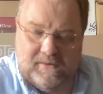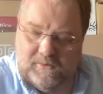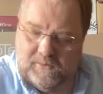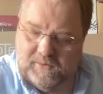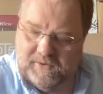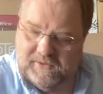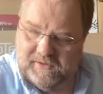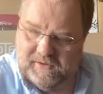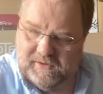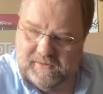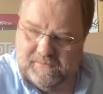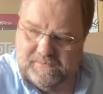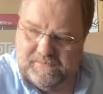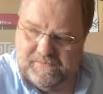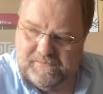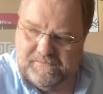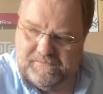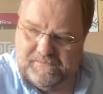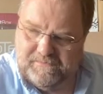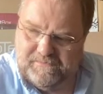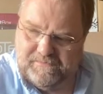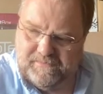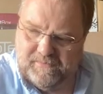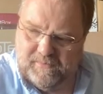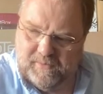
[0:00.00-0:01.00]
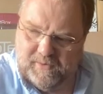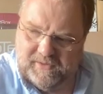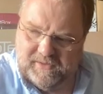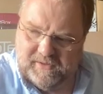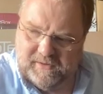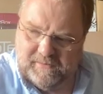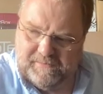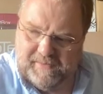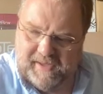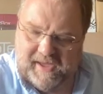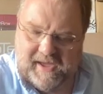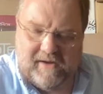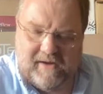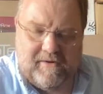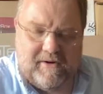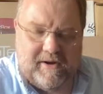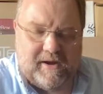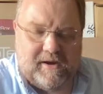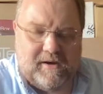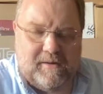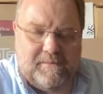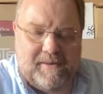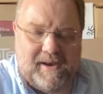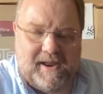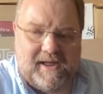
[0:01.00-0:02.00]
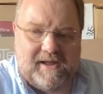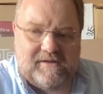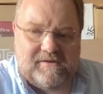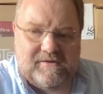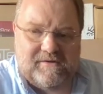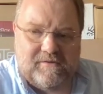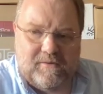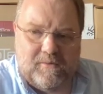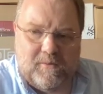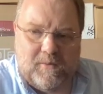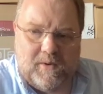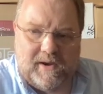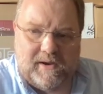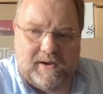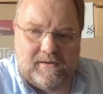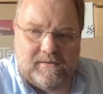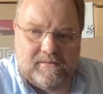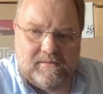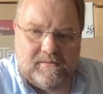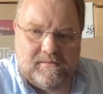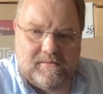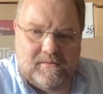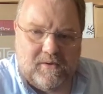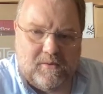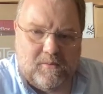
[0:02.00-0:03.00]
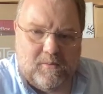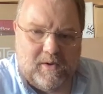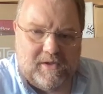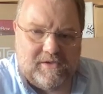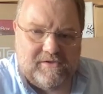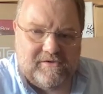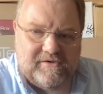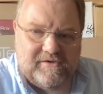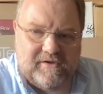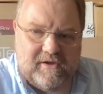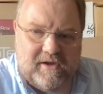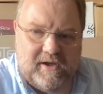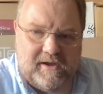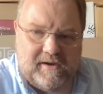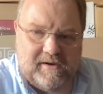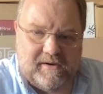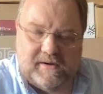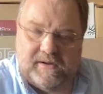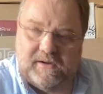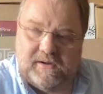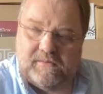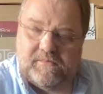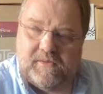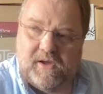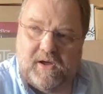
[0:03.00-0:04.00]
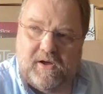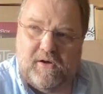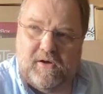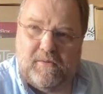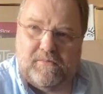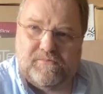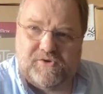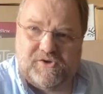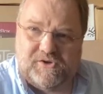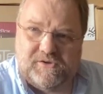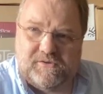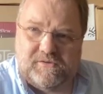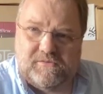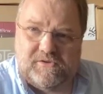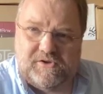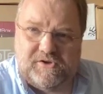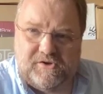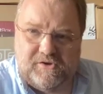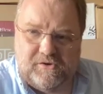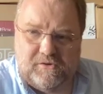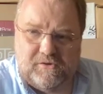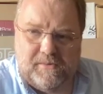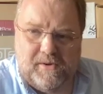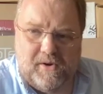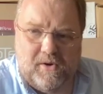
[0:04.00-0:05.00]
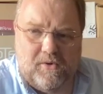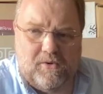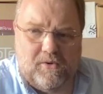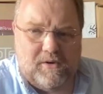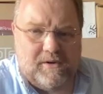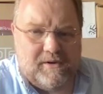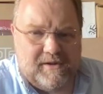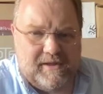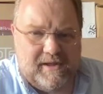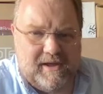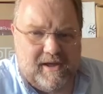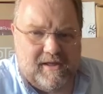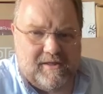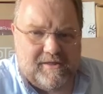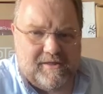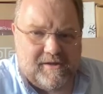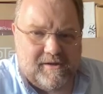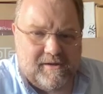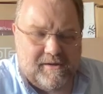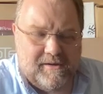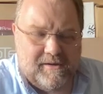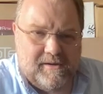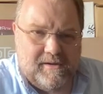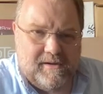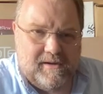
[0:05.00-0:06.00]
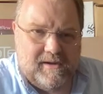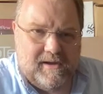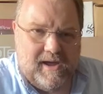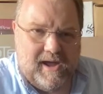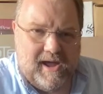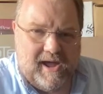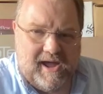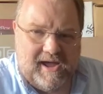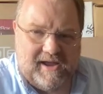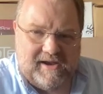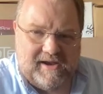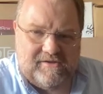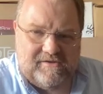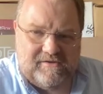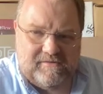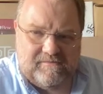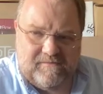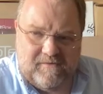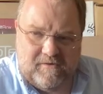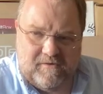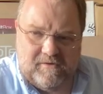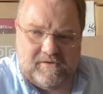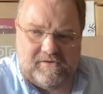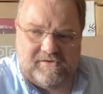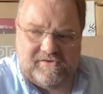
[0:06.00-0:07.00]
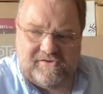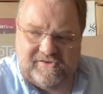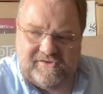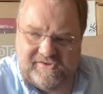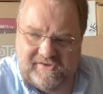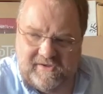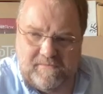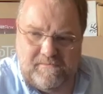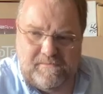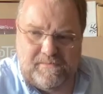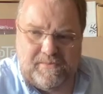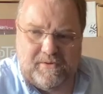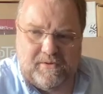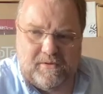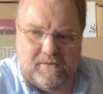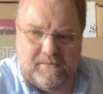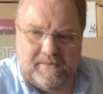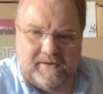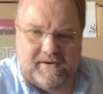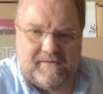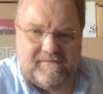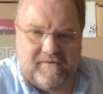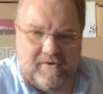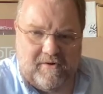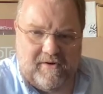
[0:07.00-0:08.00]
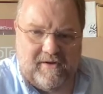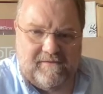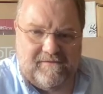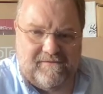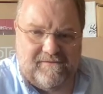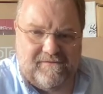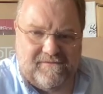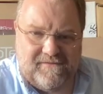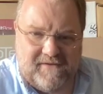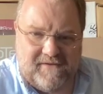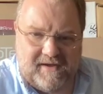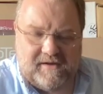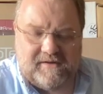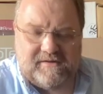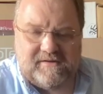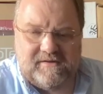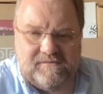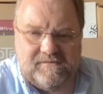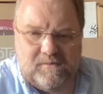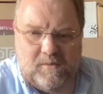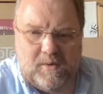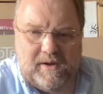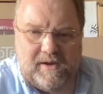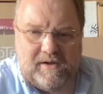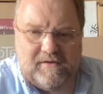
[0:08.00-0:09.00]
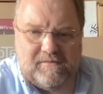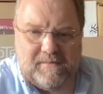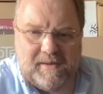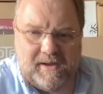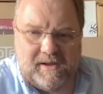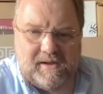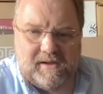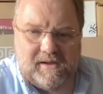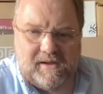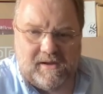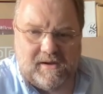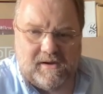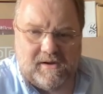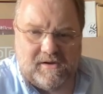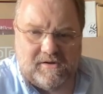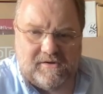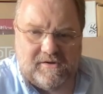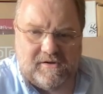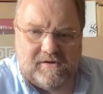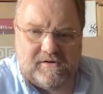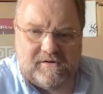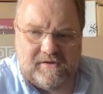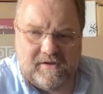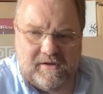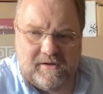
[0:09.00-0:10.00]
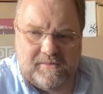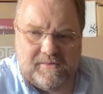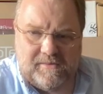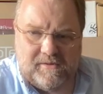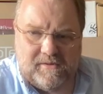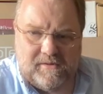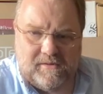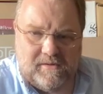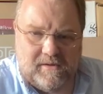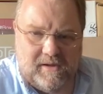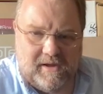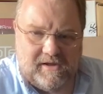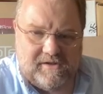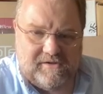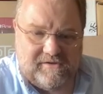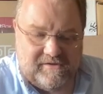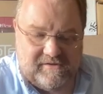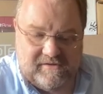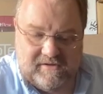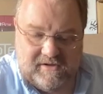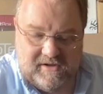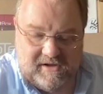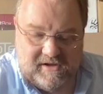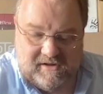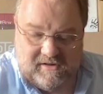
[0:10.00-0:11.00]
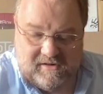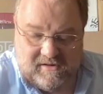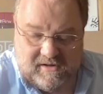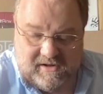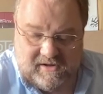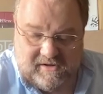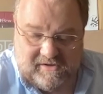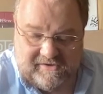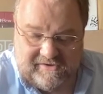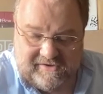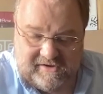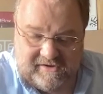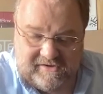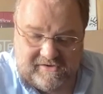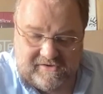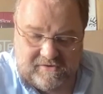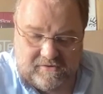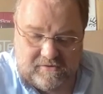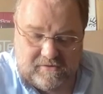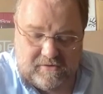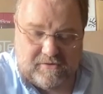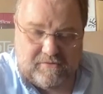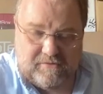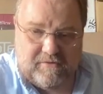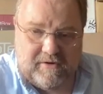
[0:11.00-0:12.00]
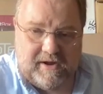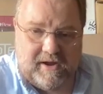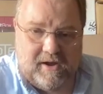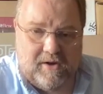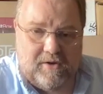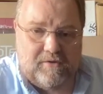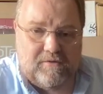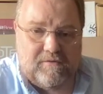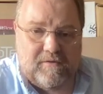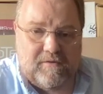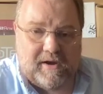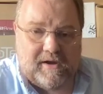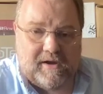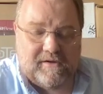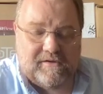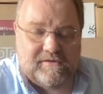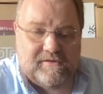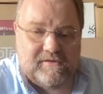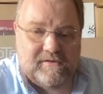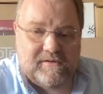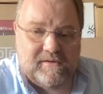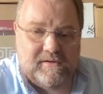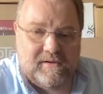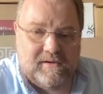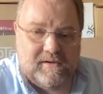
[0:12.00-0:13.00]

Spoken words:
with a bearing and a platter on one side and an arm tube hole at the other. And it's a very simple but a very effective way of making a turntable. It sits on 3 O-rings,